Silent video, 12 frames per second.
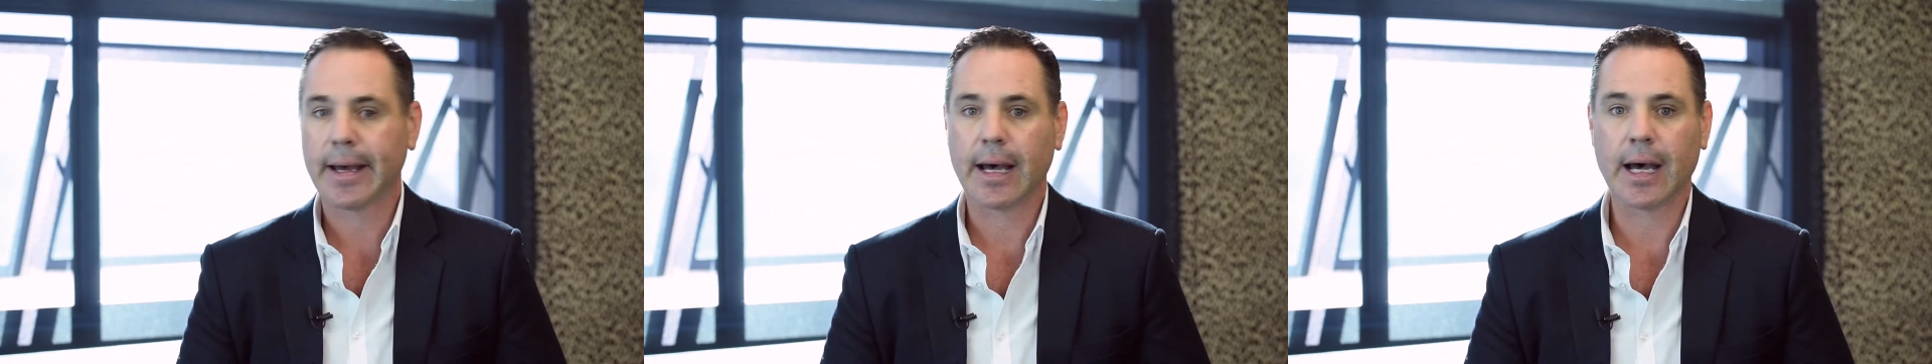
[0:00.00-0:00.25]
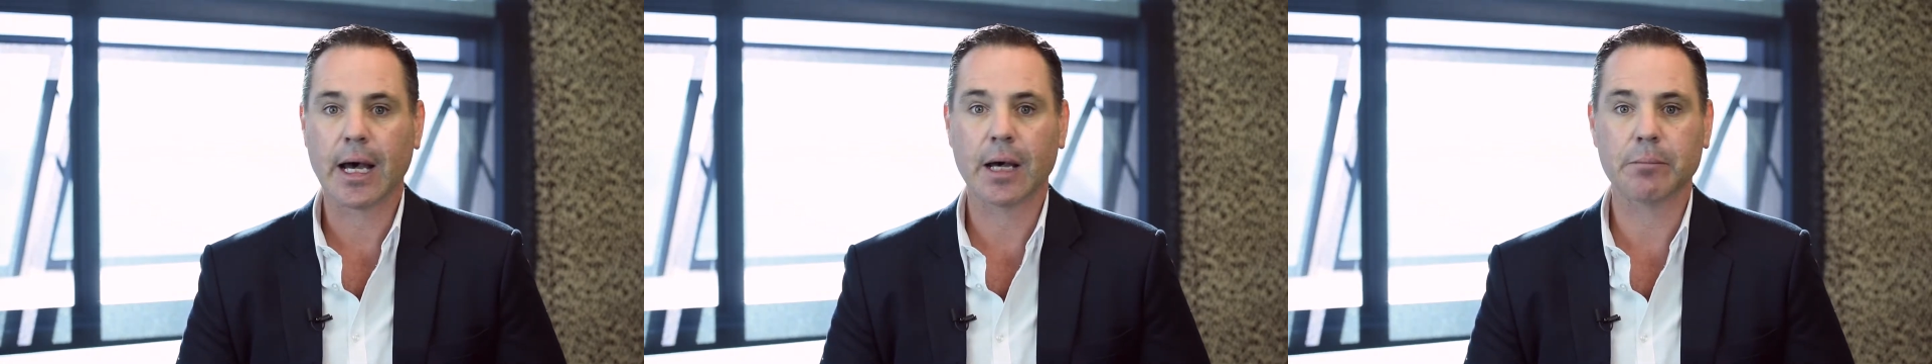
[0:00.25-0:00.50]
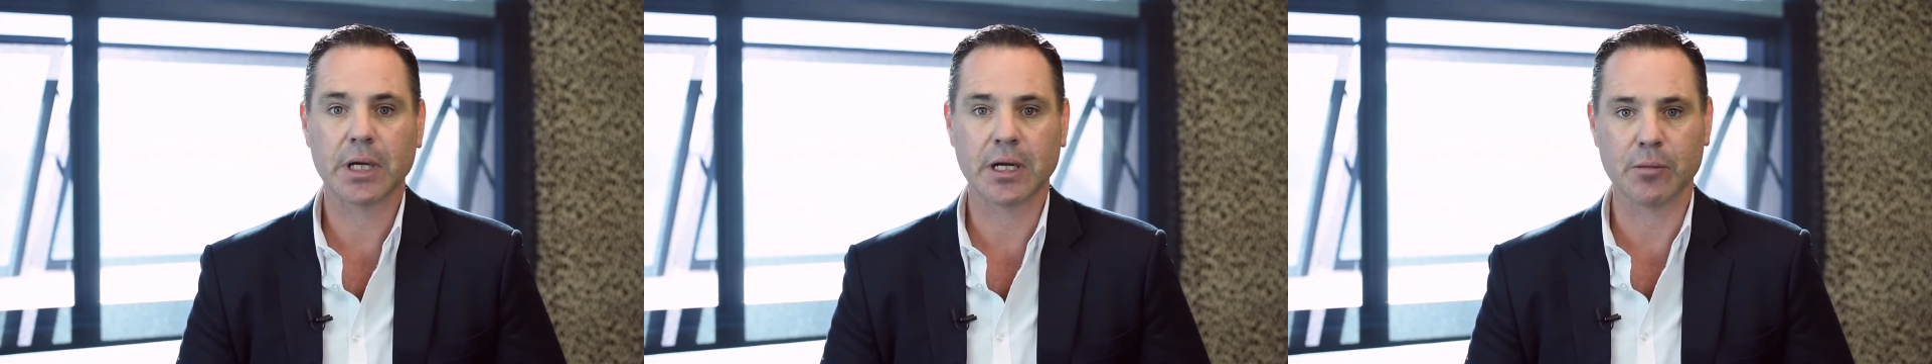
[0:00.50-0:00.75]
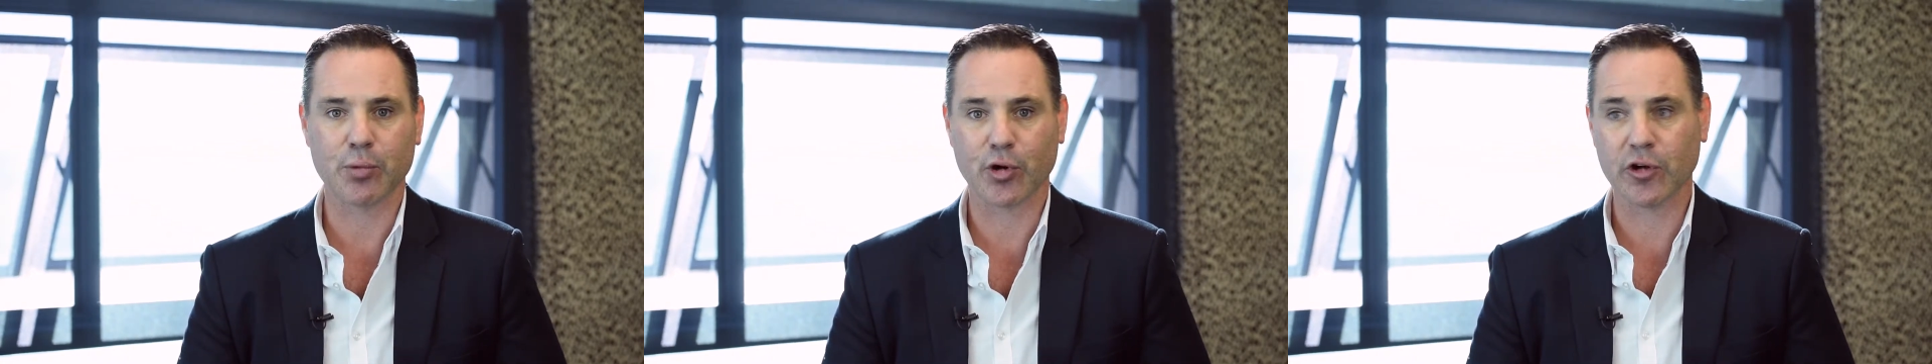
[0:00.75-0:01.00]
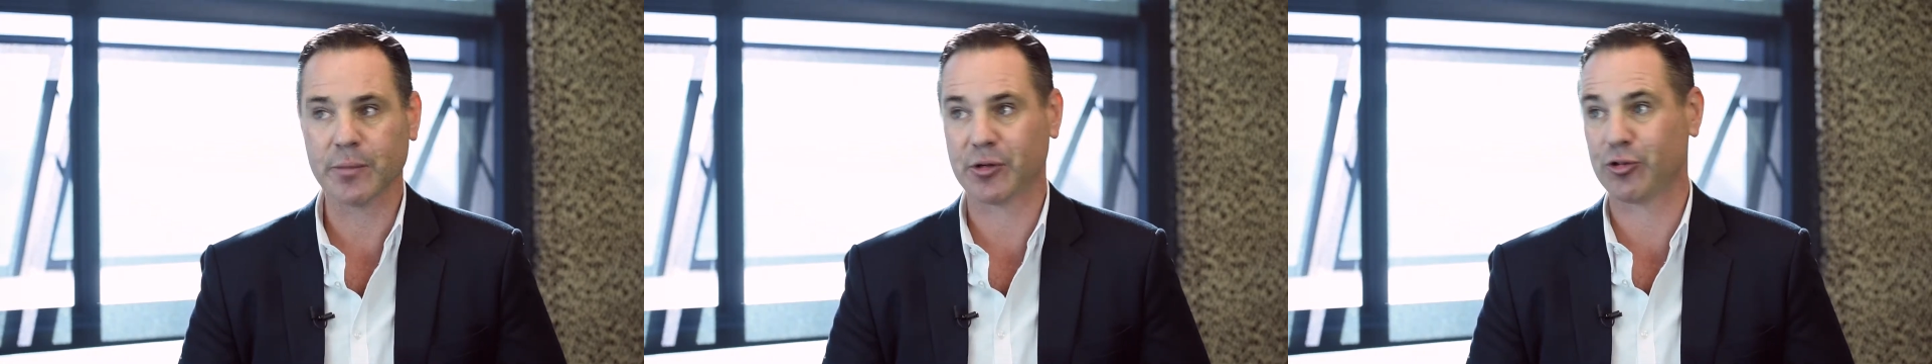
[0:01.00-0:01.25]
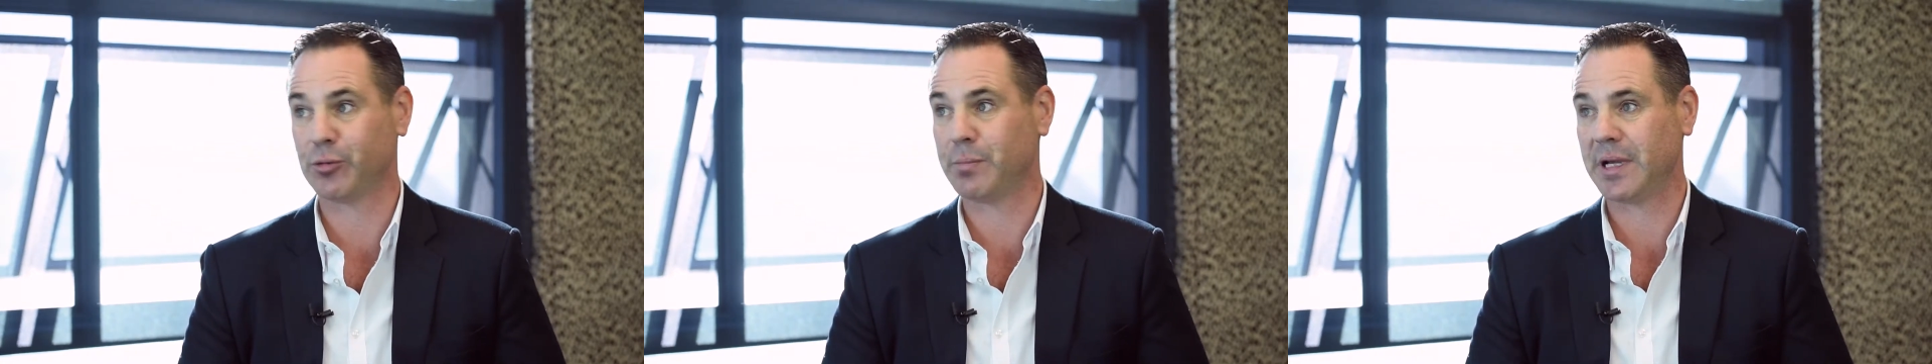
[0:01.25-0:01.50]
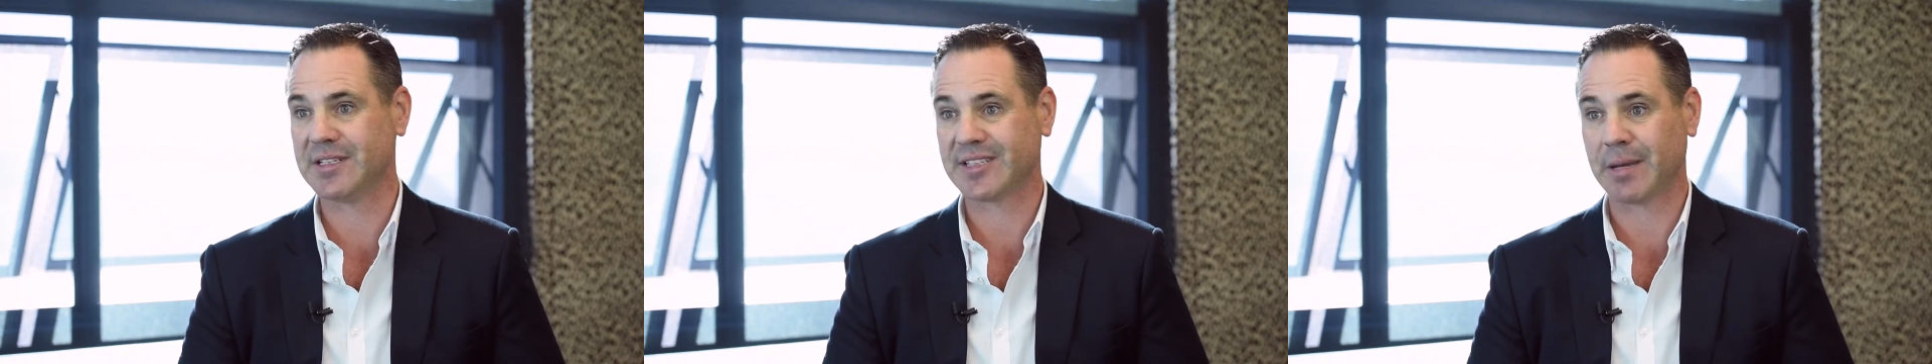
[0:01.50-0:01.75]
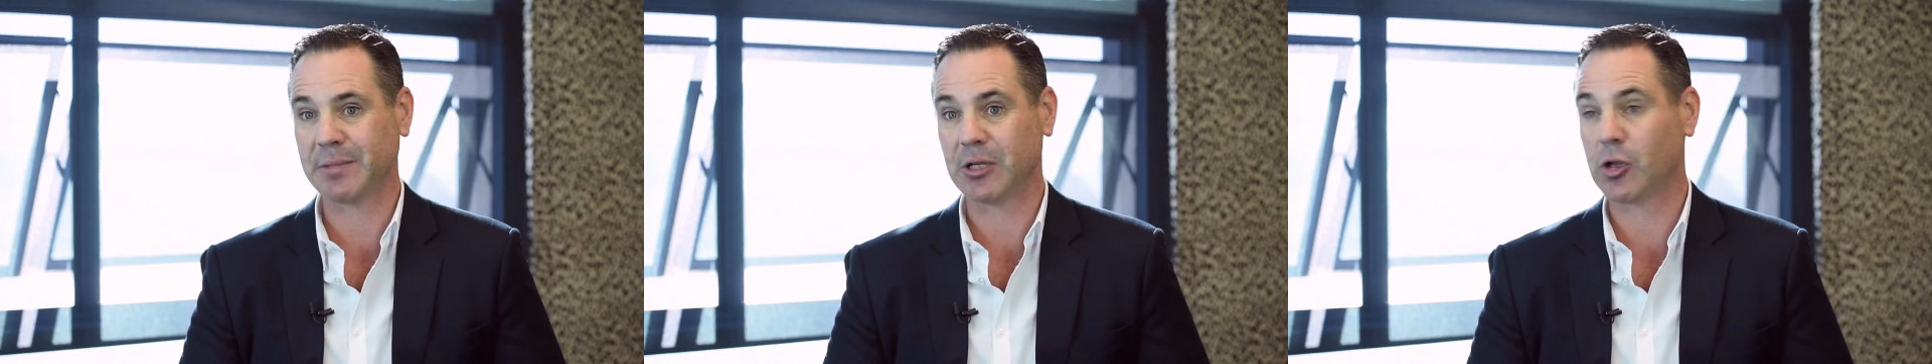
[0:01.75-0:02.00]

An improvement could be something